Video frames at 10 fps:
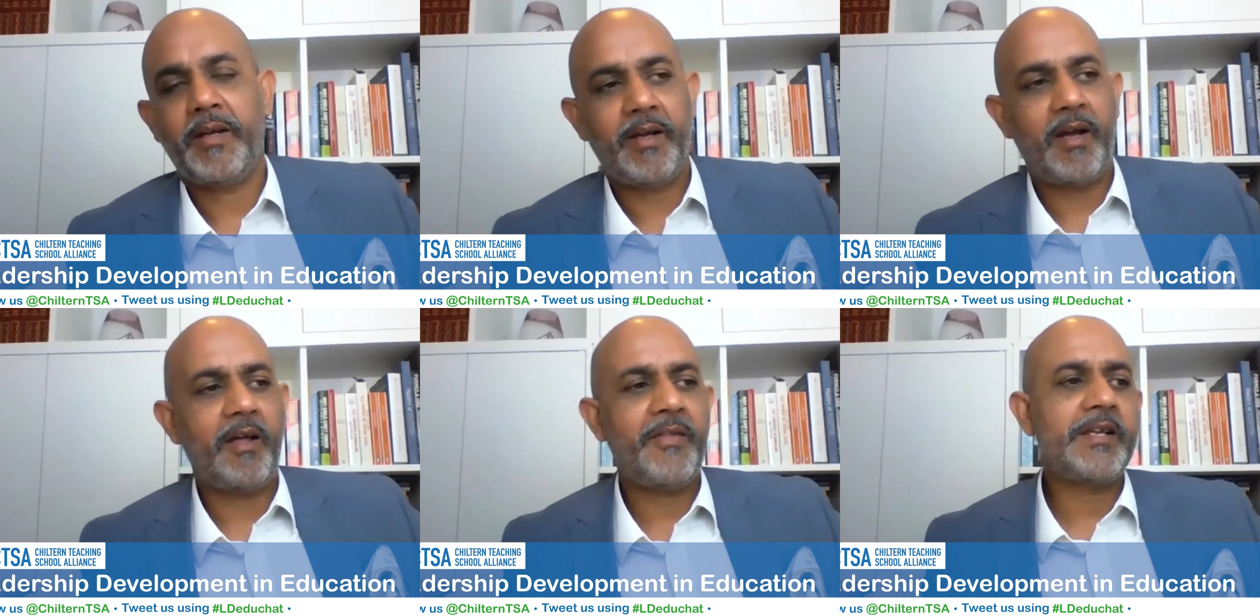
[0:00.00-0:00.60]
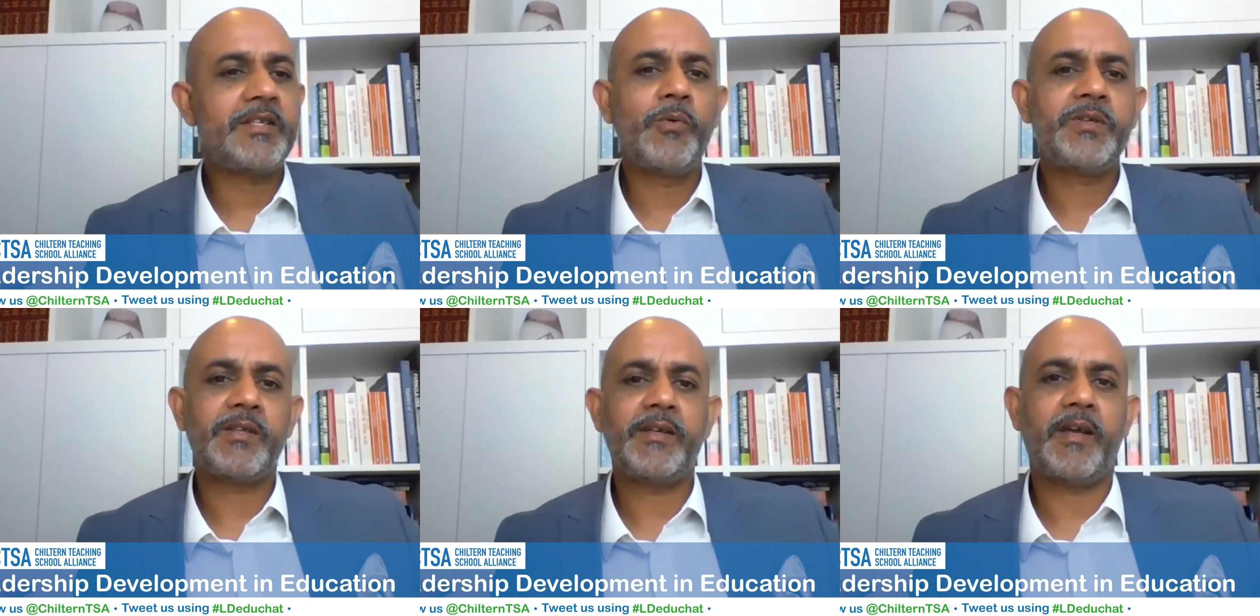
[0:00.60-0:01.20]
I think it's
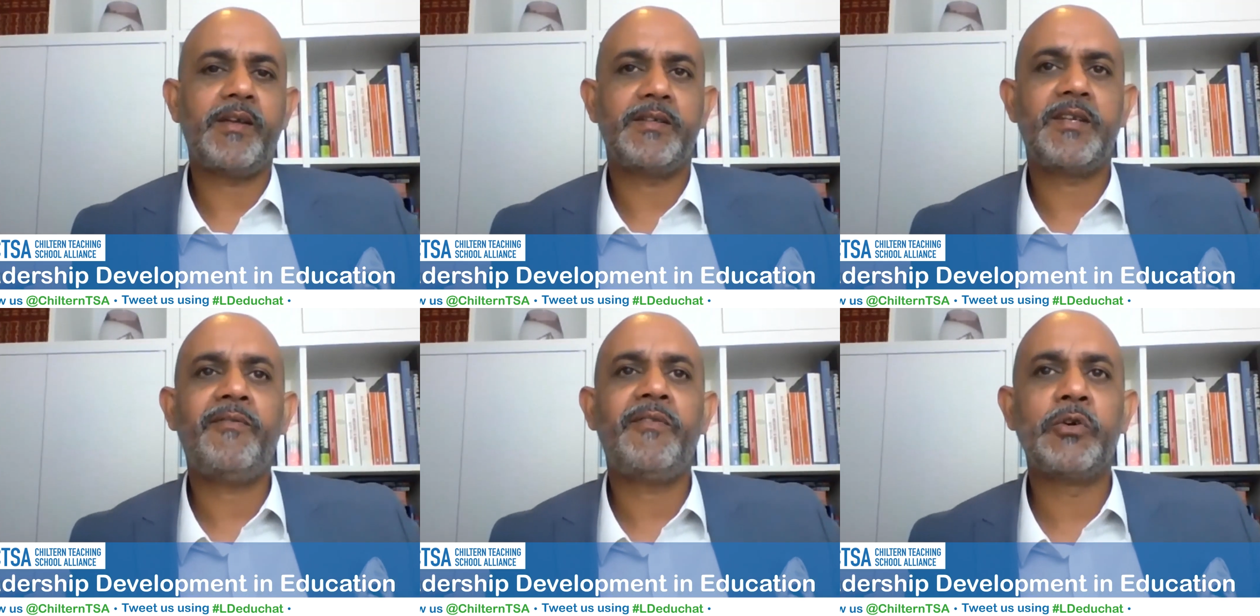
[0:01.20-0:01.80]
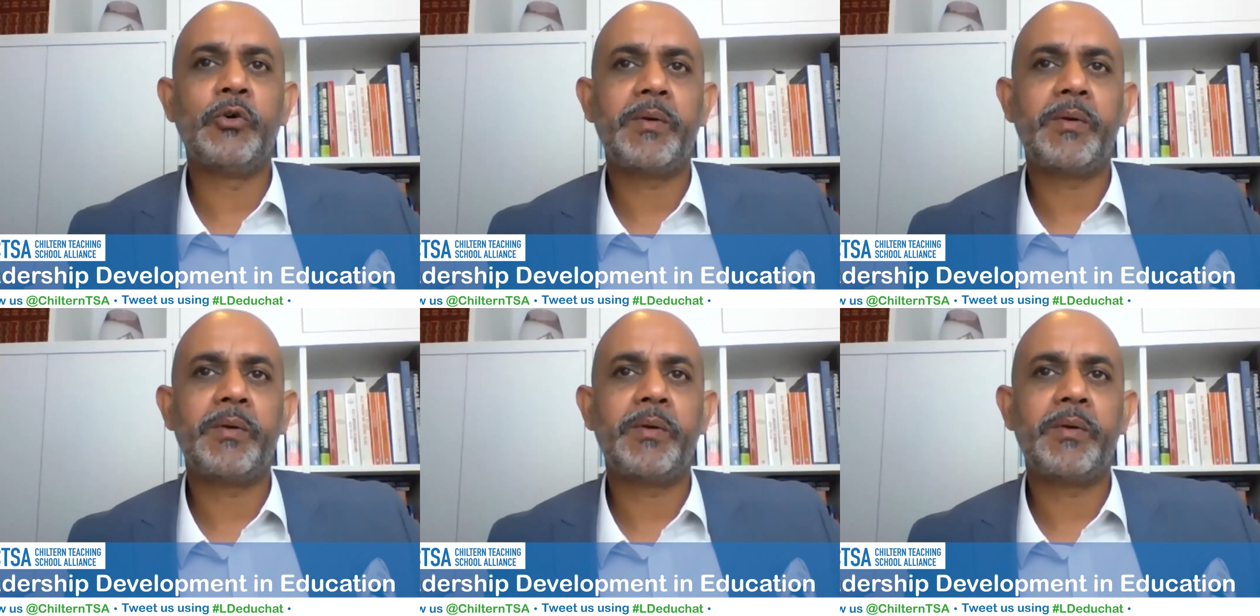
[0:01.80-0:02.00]
always difficult